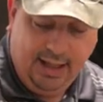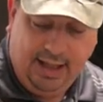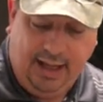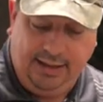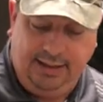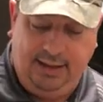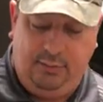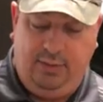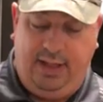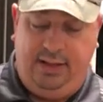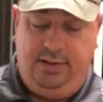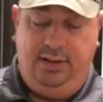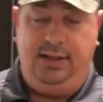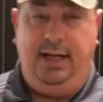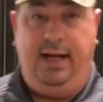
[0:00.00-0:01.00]
I did when I
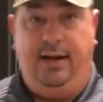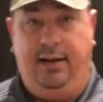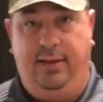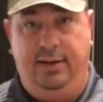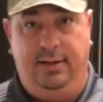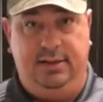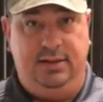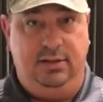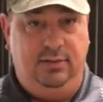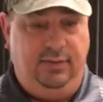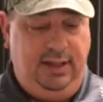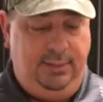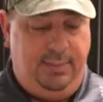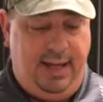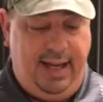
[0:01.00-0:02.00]
took it out of the sous
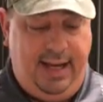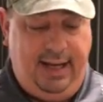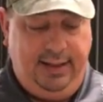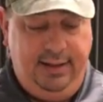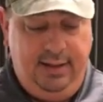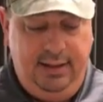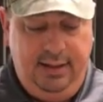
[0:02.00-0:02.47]
vide bag,